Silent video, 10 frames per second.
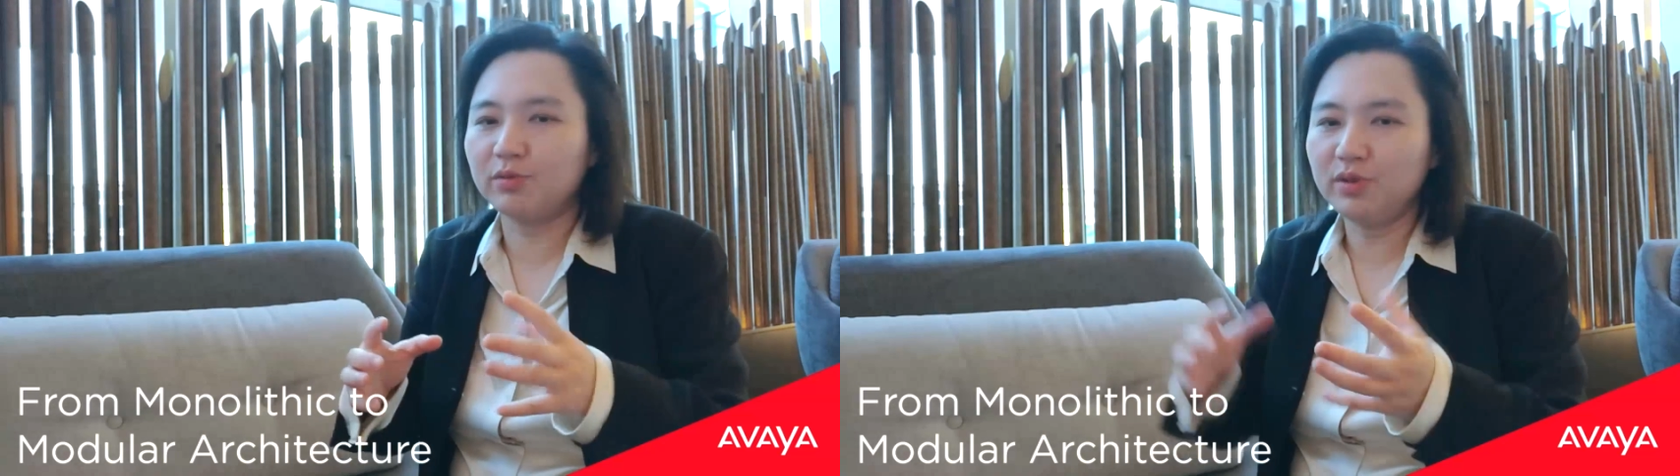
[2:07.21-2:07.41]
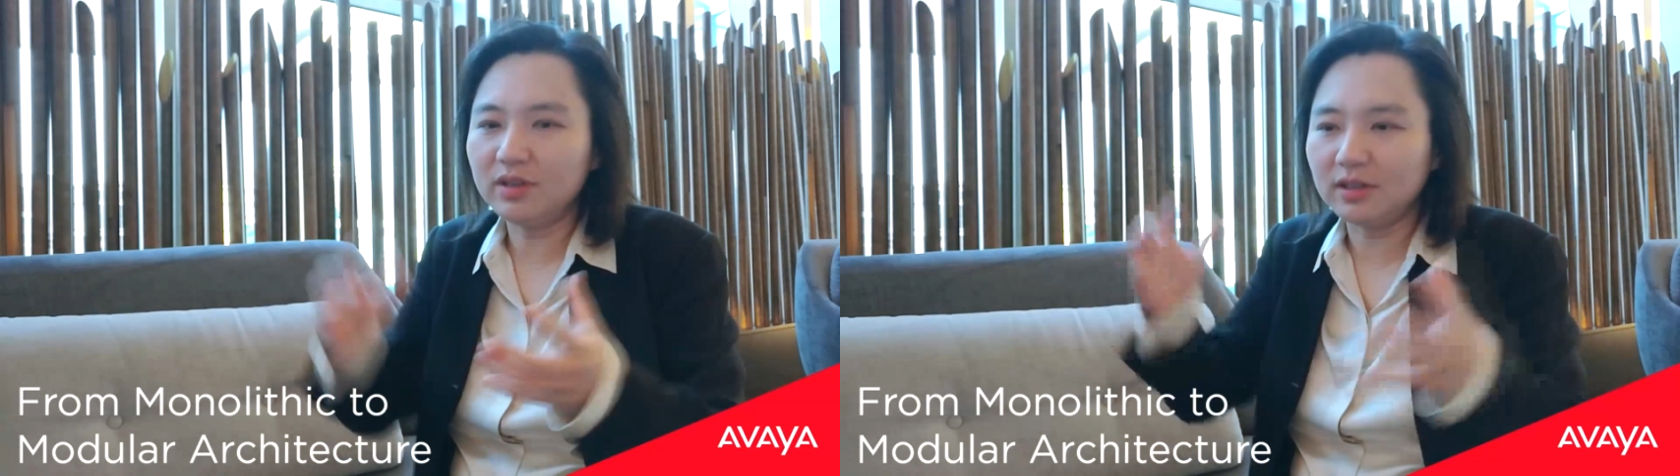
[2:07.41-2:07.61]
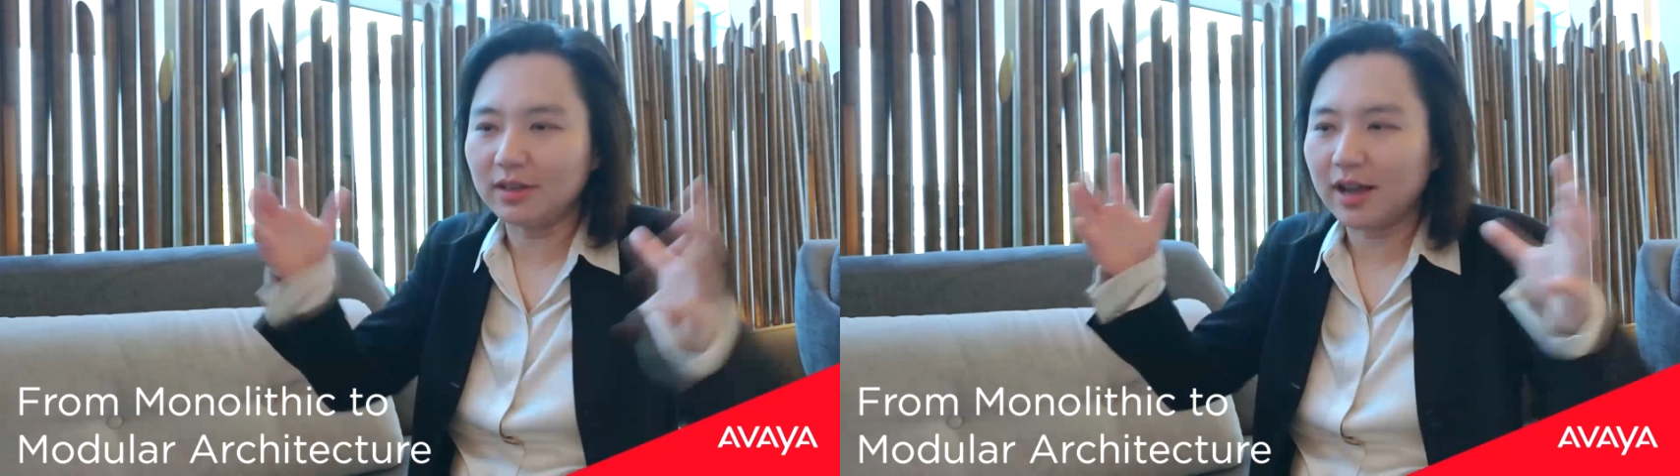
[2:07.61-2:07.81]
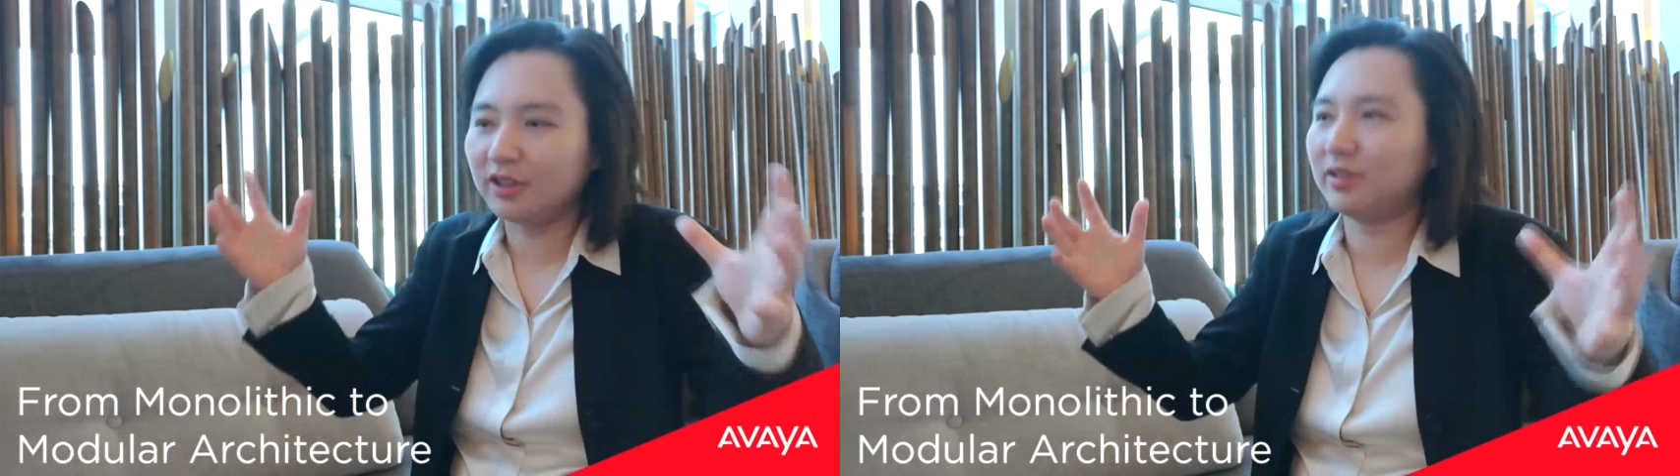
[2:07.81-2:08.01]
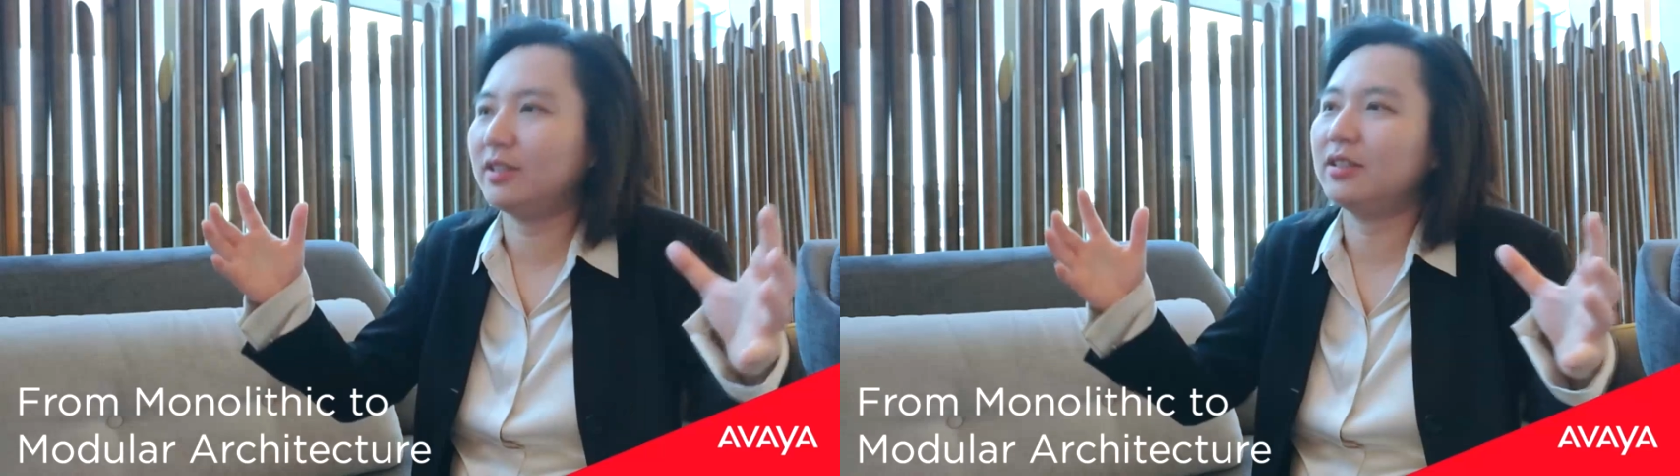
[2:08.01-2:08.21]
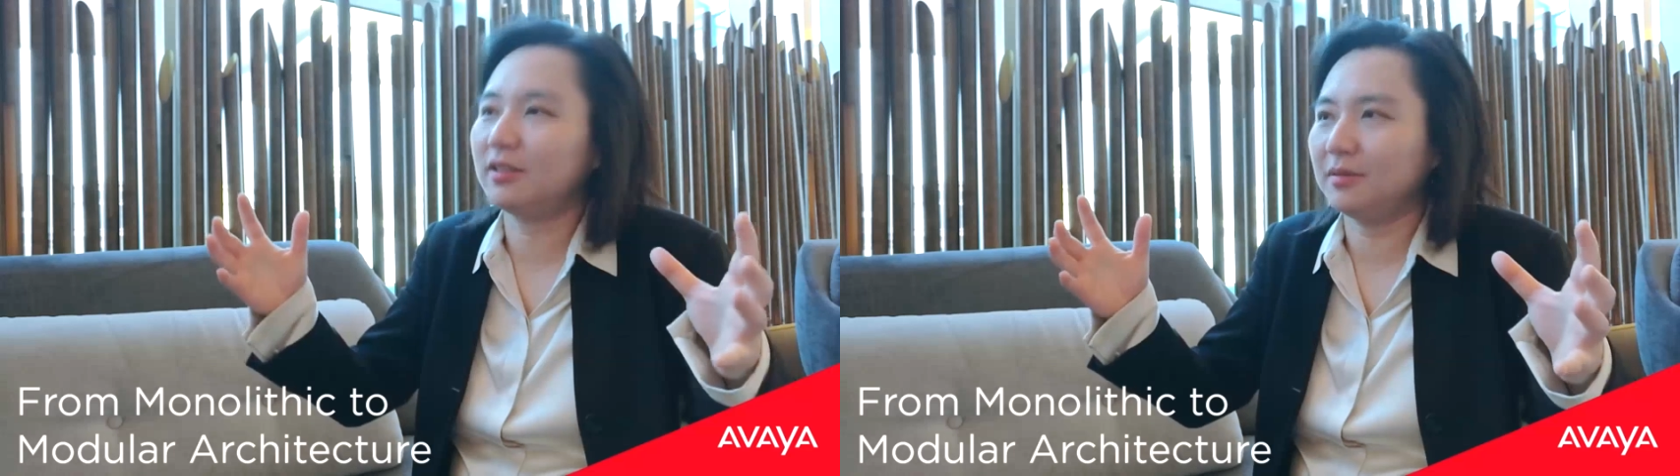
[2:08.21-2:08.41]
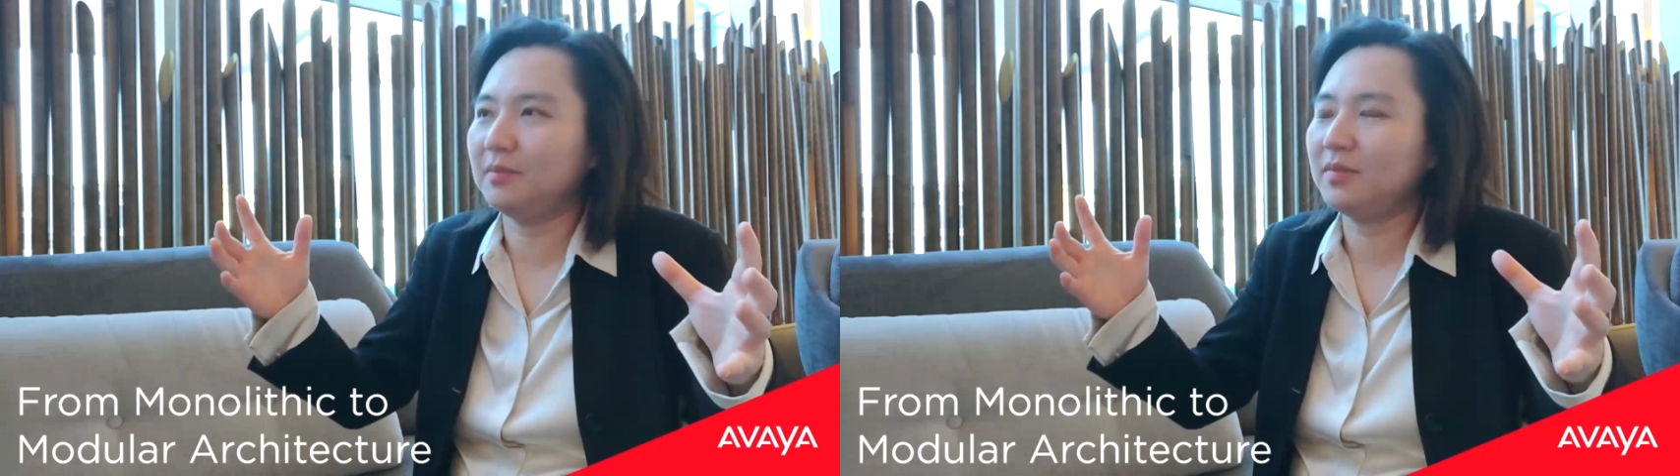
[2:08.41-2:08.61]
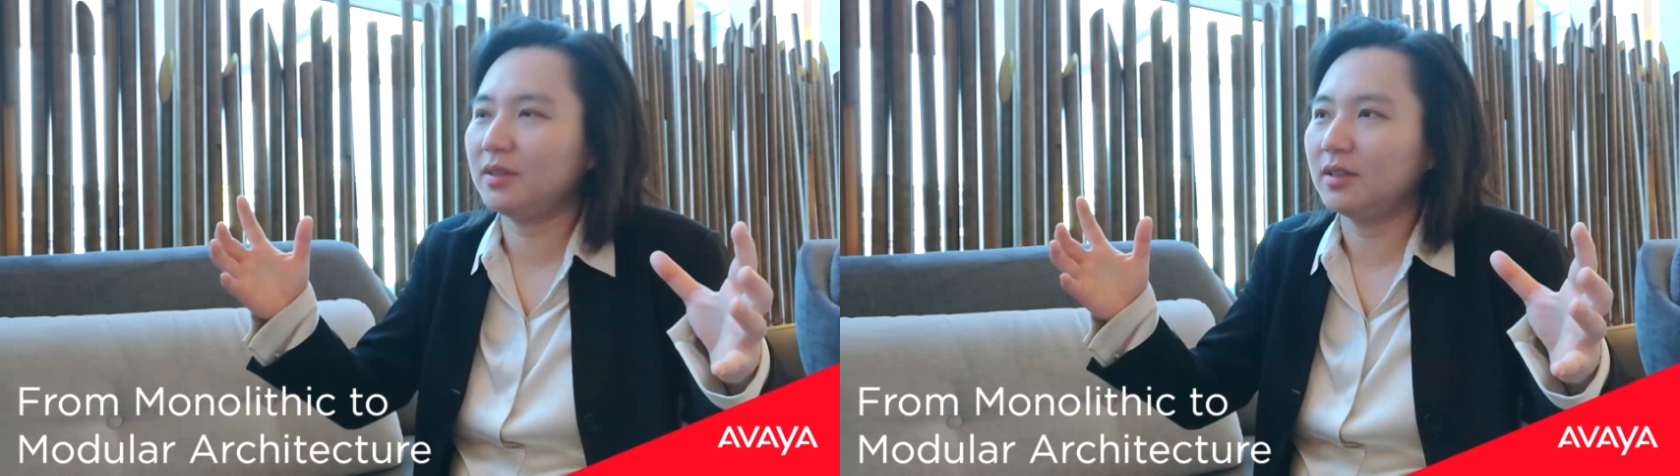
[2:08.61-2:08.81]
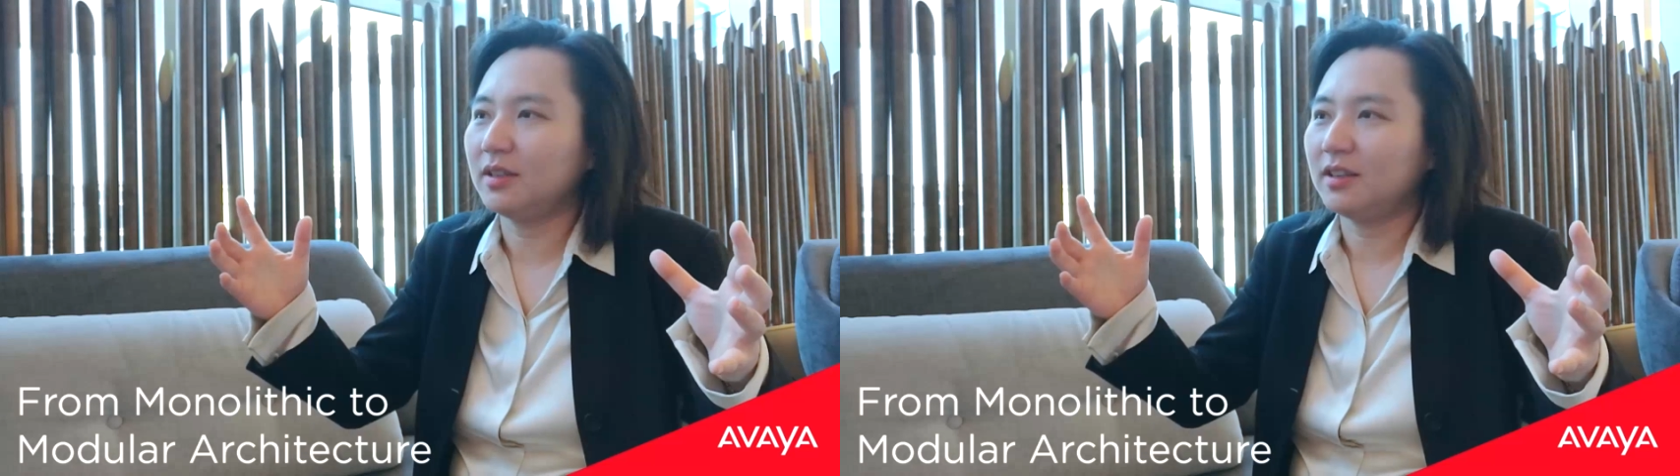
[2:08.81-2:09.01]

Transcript: really large systems